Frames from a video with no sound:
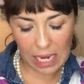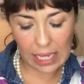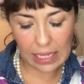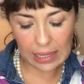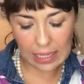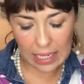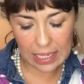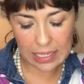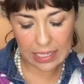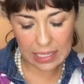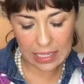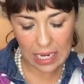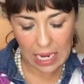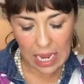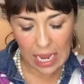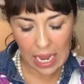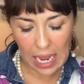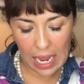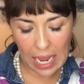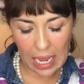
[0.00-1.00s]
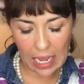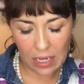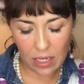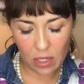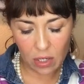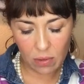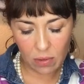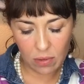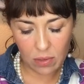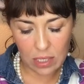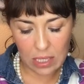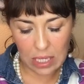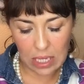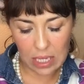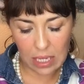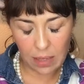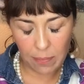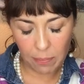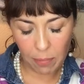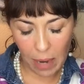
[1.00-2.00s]
list and use
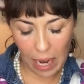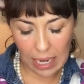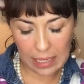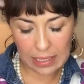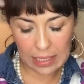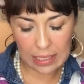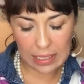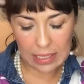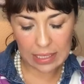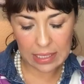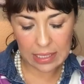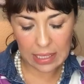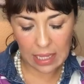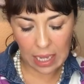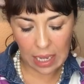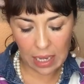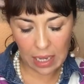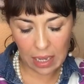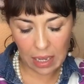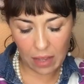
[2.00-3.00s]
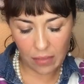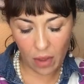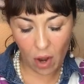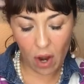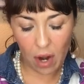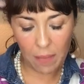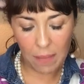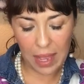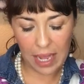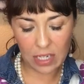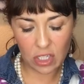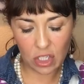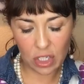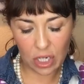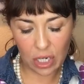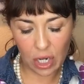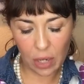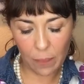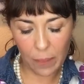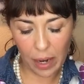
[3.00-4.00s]
the practice, the heart
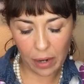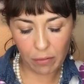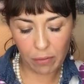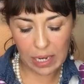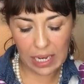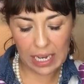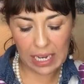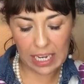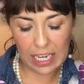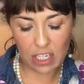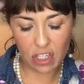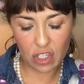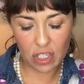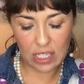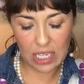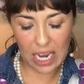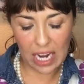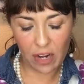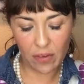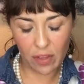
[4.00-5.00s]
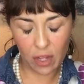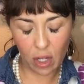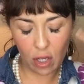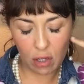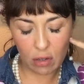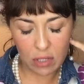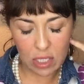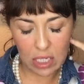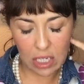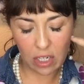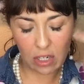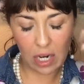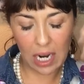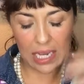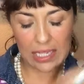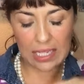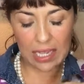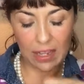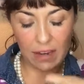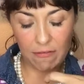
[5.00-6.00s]
magic, by reading each desire, then closing your
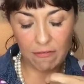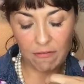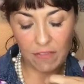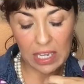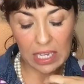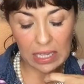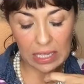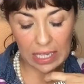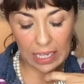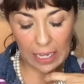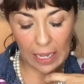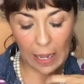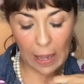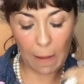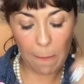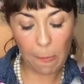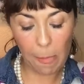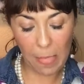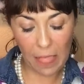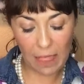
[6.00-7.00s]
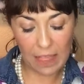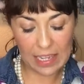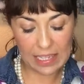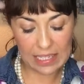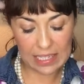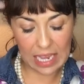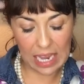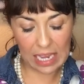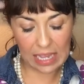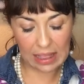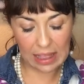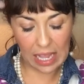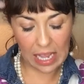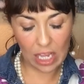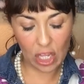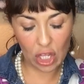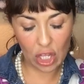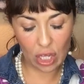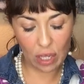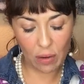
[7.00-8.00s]
eyes and then feeling it and then saying
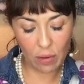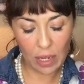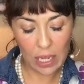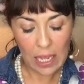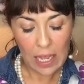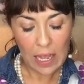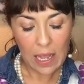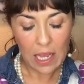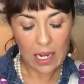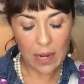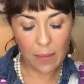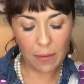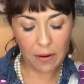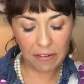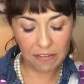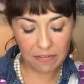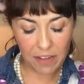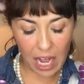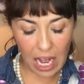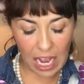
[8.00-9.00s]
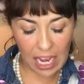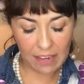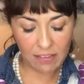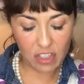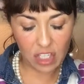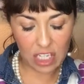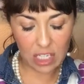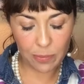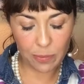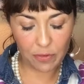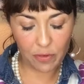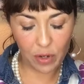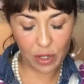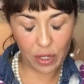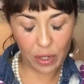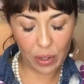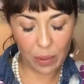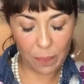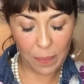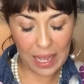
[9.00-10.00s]
thank you. Number 5, just before you
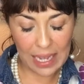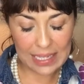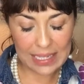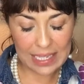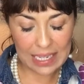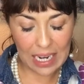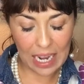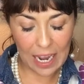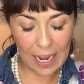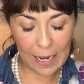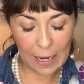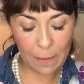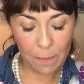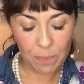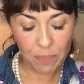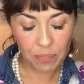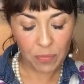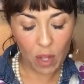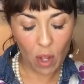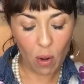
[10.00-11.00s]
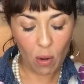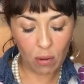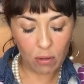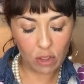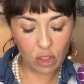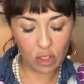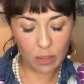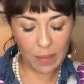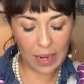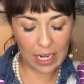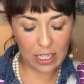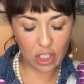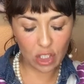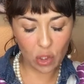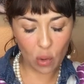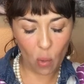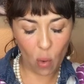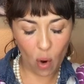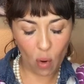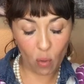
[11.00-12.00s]
go to bed tonight, hold your magic
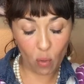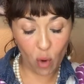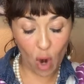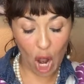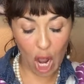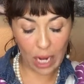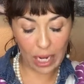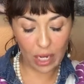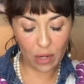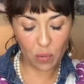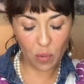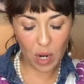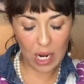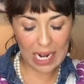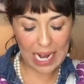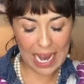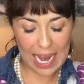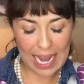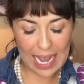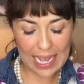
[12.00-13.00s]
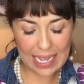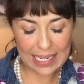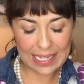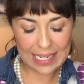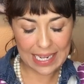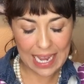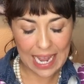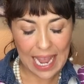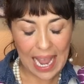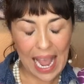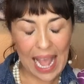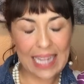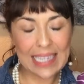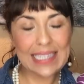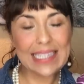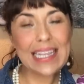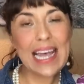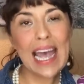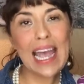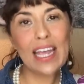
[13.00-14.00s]
rock in one hand and
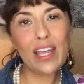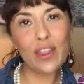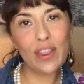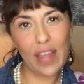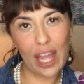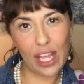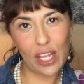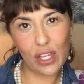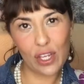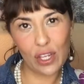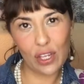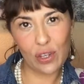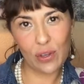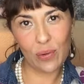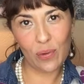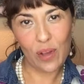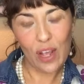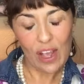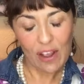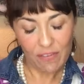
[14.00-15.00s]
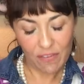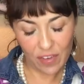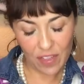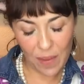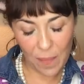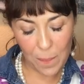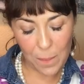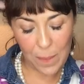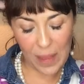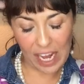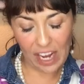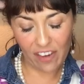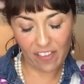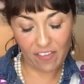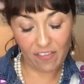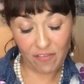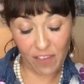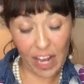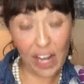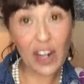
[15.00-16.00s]
say thank you for the
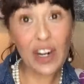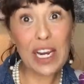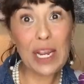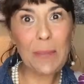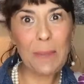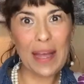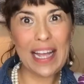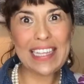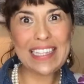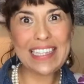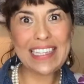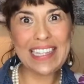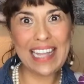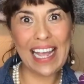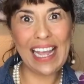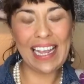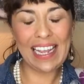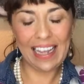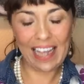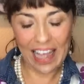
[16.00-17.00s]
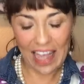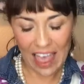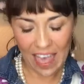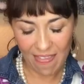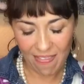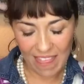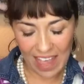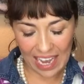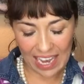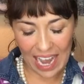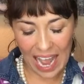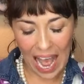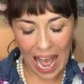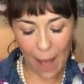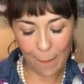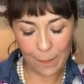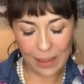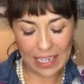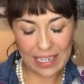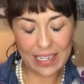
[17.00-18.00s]
very best thing that
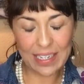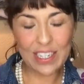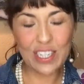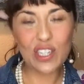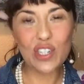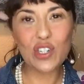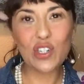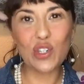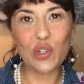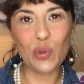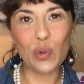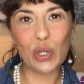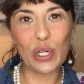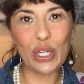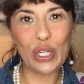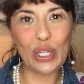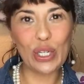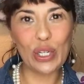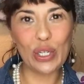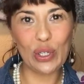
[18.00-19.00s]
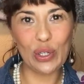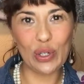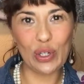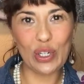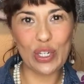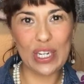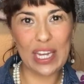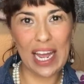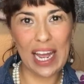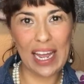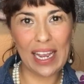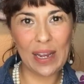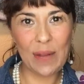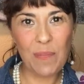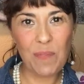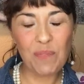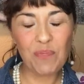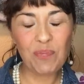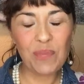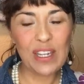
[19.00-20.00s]
happened during your day.
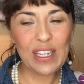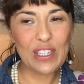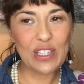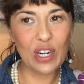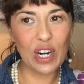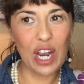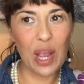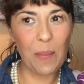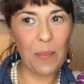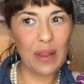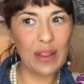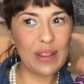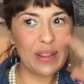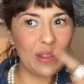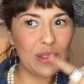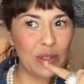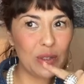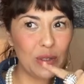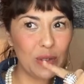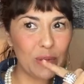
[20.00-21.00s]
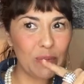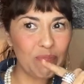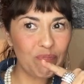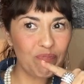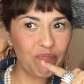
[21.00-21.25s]
Sorry, I'm a little